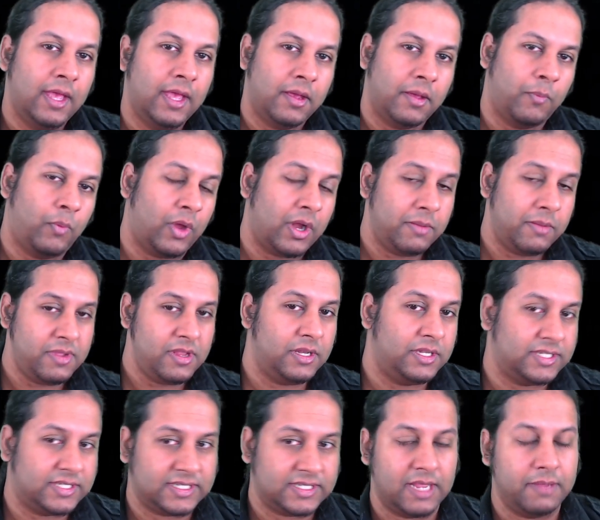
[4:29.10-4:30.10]
What I mean
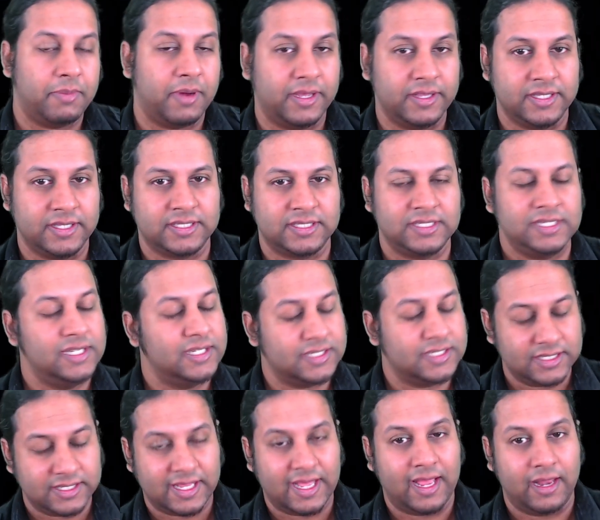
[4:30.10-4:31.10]
to say by this
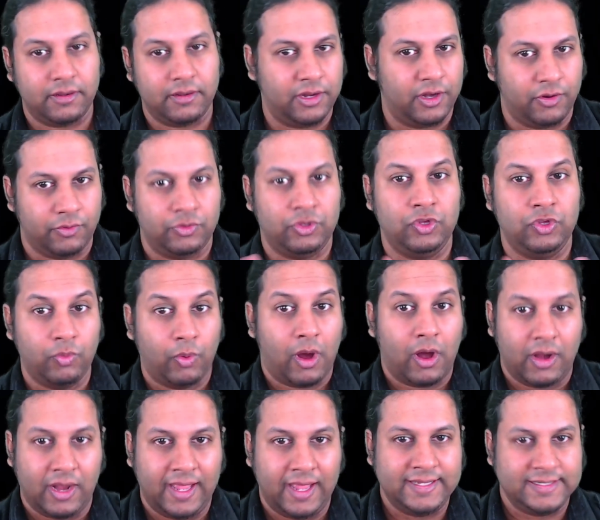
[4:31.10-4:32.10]
isn't that, you
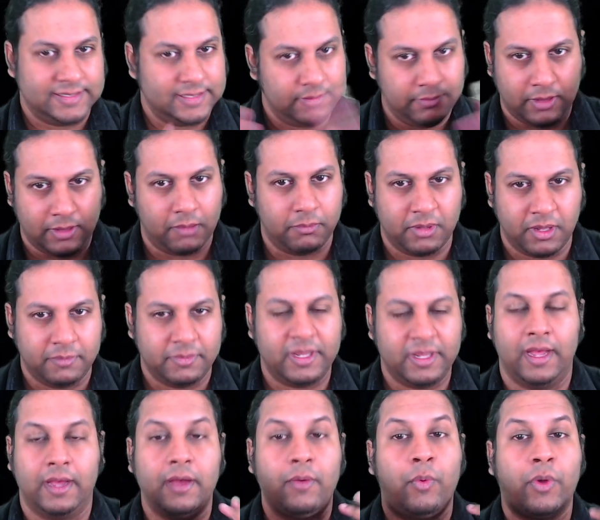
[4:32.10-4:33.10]
are lazy, blah, blah,
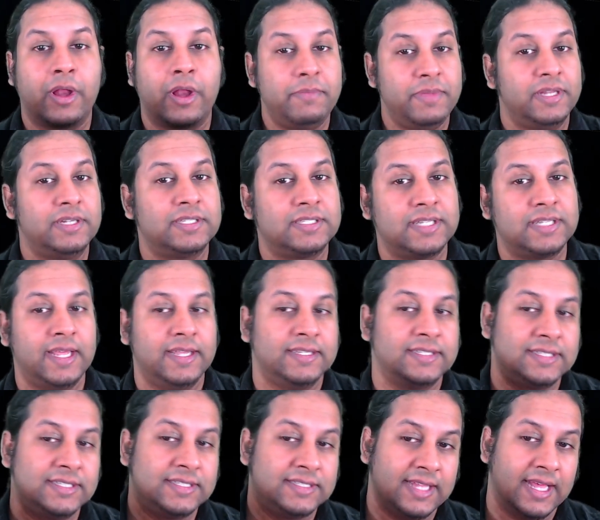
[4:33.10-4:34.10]
blah. What I mean to say
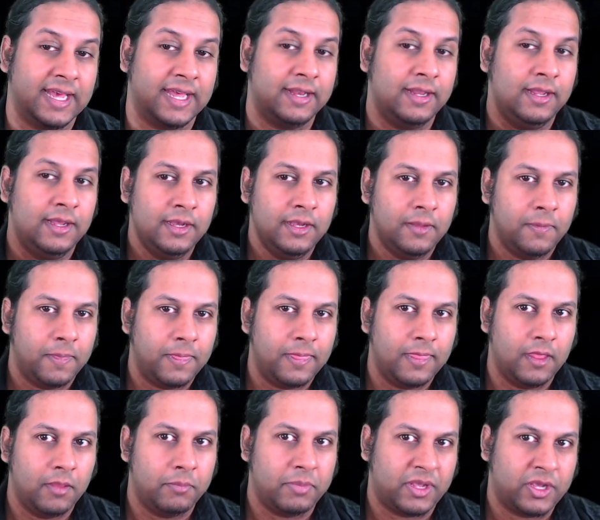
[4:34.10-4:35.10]
is that
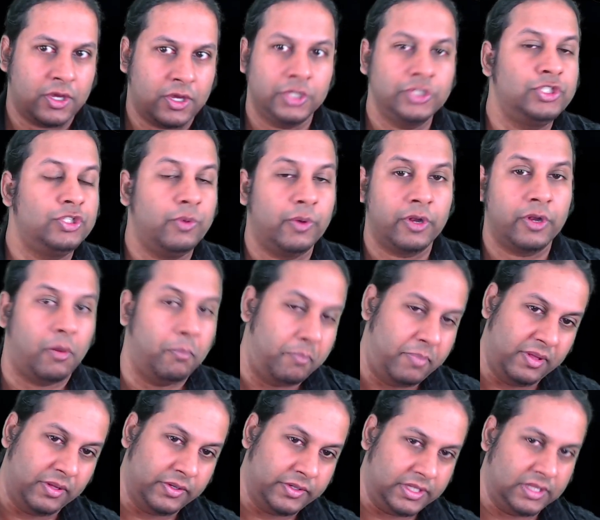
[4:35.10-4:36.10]
because you are not
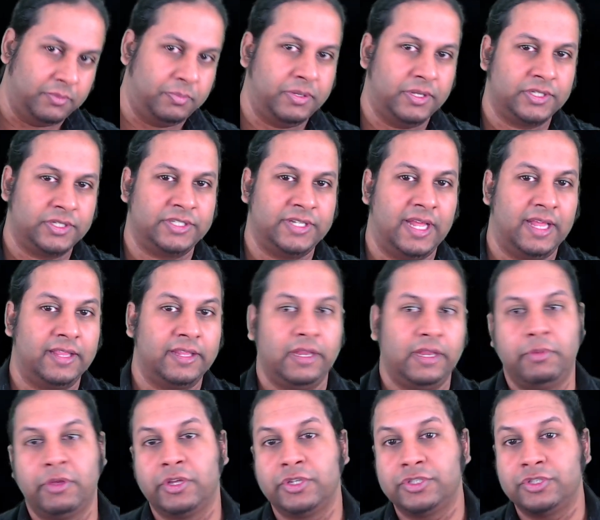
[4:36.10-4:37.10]
building the personality,
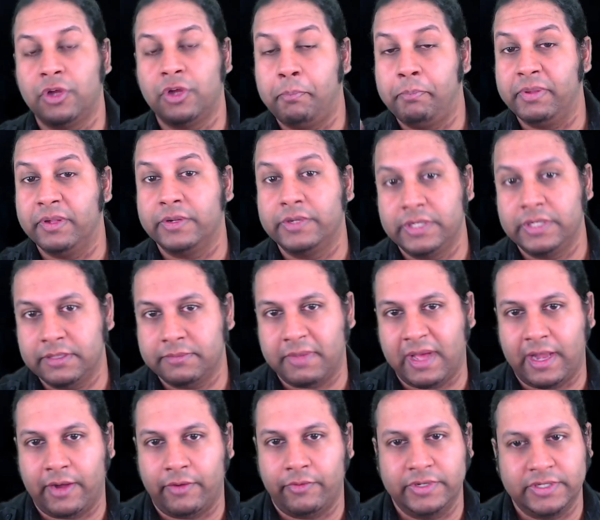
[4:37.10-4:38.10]
because you're not building the
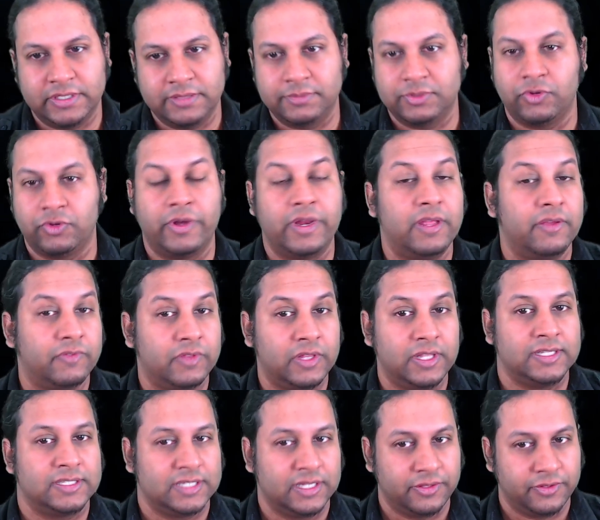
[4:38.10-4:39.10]
mannerisms or any of
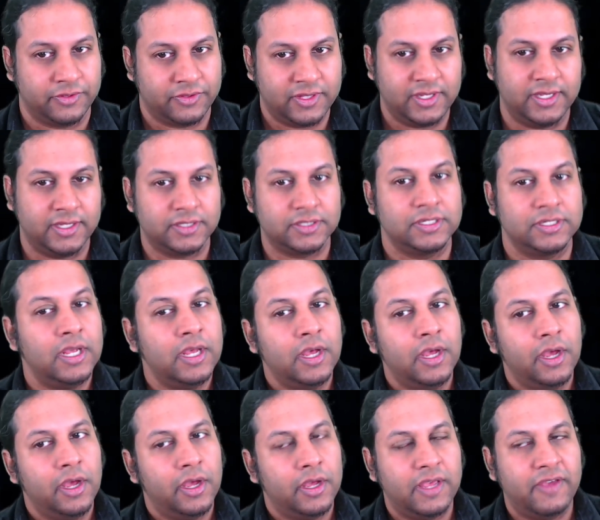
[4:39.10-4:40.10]
these other things,
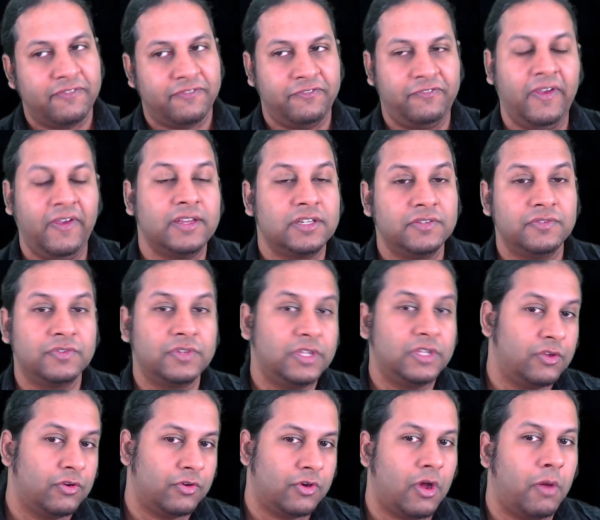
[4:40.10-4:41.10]
effectively
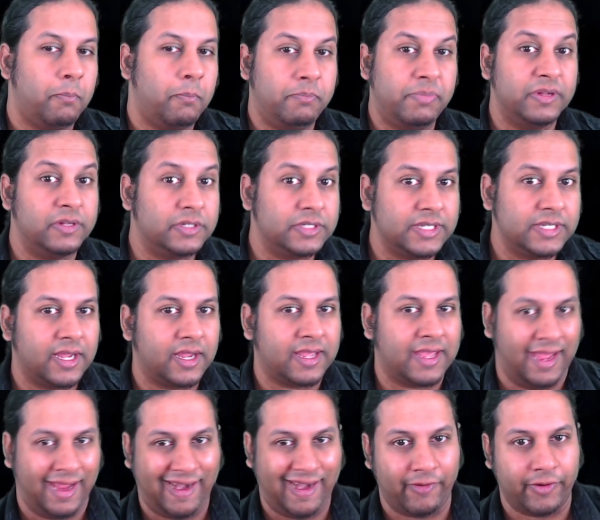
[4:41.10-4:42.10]
you're not building a
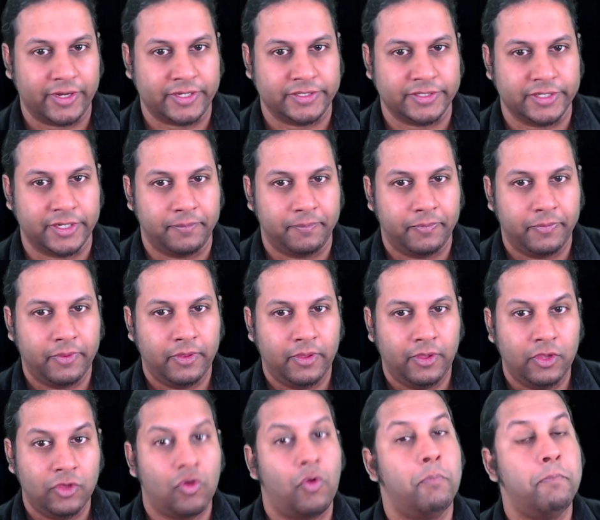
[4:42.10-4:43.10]
character.
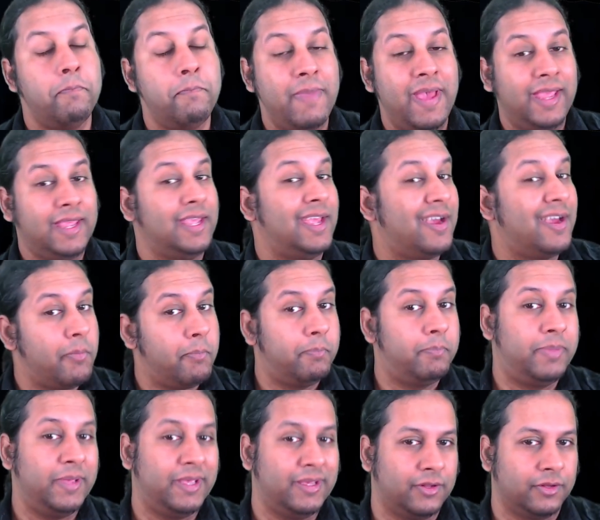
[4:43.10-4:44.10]
You're making a
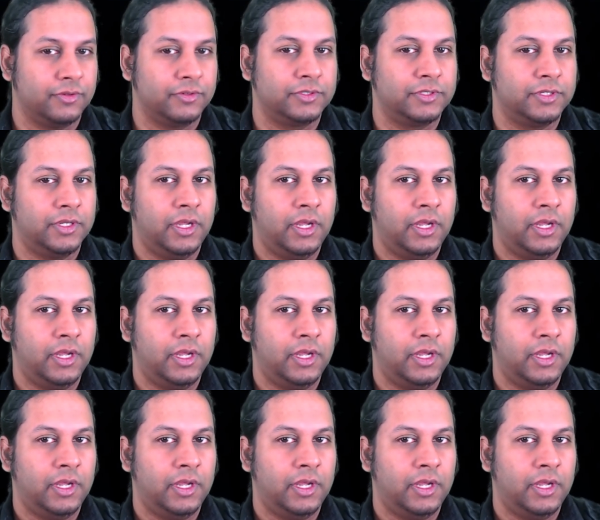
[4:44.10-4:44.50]
build